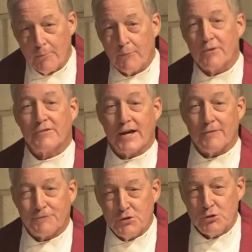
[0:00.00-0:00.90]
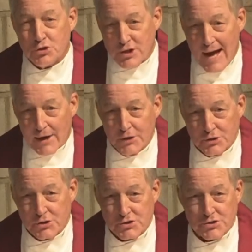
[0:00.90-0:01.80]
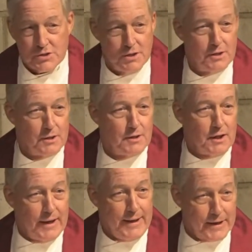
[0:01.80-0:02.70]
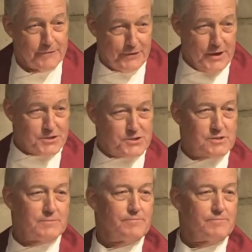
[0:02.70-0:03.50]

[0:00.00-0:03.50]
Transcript: but we've got a few challenges ahead of us.